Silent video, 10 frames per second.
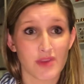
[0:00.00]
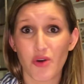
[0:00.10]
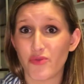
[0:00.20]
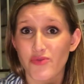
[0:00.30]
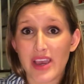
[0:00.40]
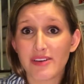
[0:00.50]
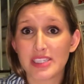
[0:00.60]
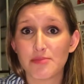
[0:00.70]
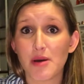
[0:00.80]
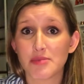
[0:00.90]
a very
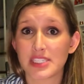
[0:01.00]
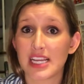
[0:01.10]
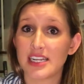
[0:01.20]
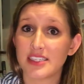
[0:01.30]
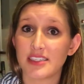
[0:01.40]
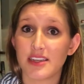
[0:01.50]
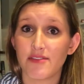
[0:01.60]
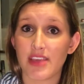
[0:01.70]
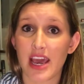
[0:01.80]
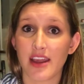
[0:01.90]
small percentage
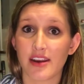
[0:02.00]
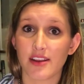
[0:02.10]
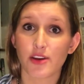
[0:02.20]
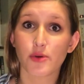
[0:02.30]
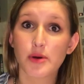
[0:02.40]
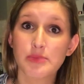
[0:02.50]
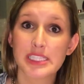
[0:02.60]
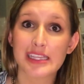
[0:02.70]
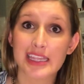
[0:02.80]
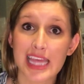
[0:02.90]
of that group
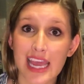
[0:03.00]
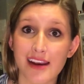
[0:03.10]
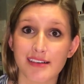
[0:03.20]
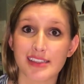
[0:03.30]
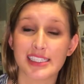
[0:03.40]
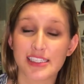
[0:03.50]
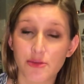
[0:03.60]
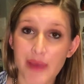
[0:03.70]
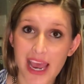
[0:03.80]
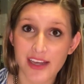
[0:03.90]
still there and still
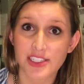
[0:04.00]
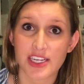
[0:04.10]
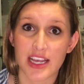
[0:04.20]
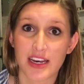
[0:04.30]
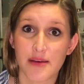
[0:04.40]
passionate